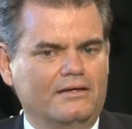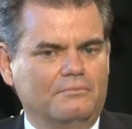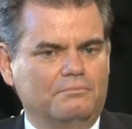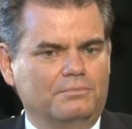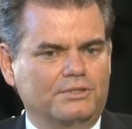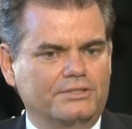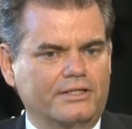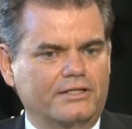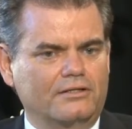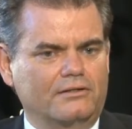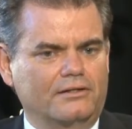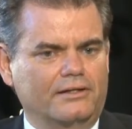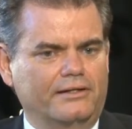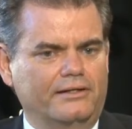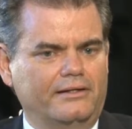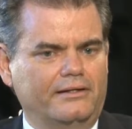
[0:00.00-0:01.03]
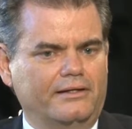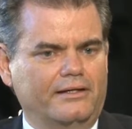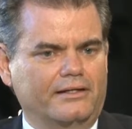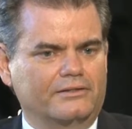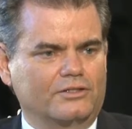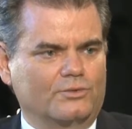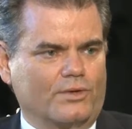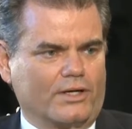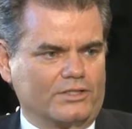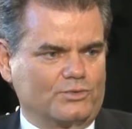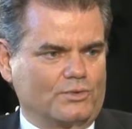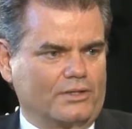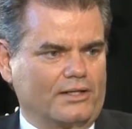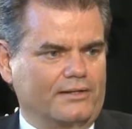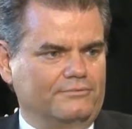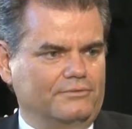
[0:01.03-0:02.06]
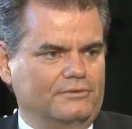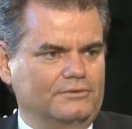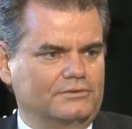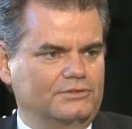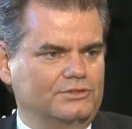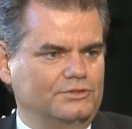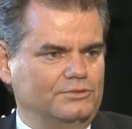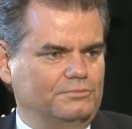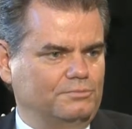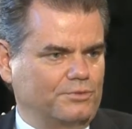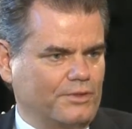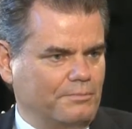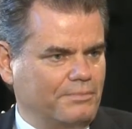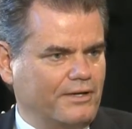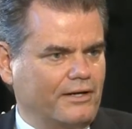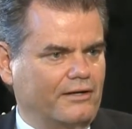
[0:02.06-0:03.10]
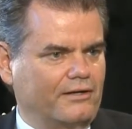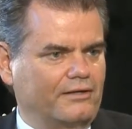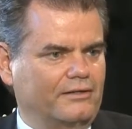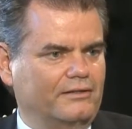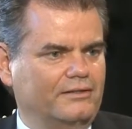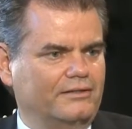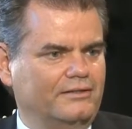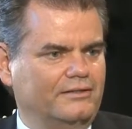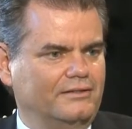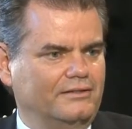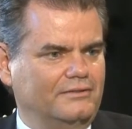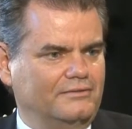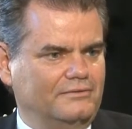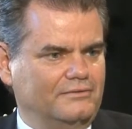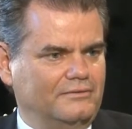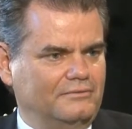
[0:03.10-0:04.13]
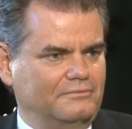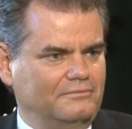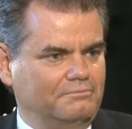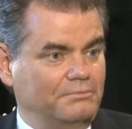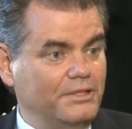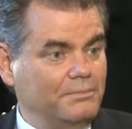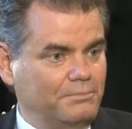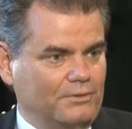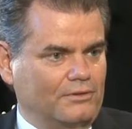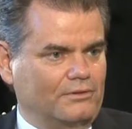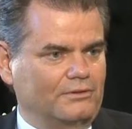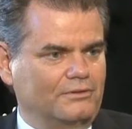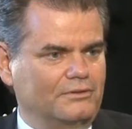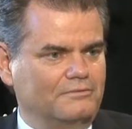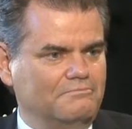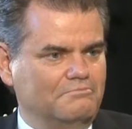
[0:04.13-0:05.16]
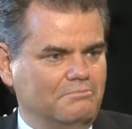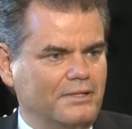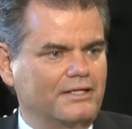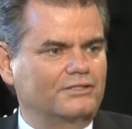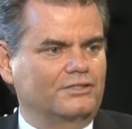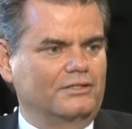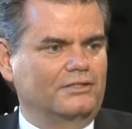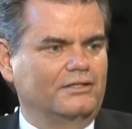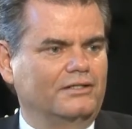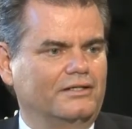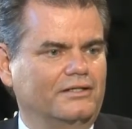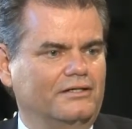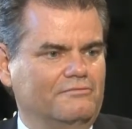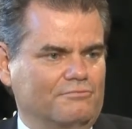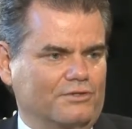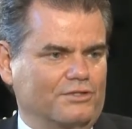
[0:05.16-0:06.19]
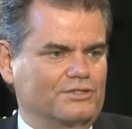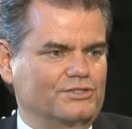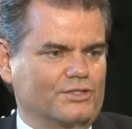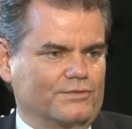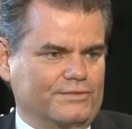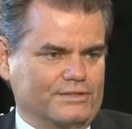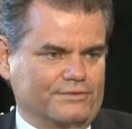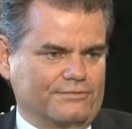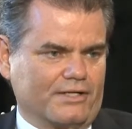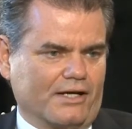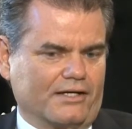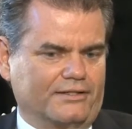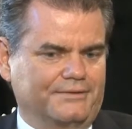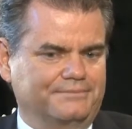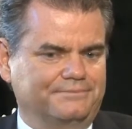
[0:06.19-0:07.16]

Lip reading: Particularly at the graduate level, to prepare people better for the service of God.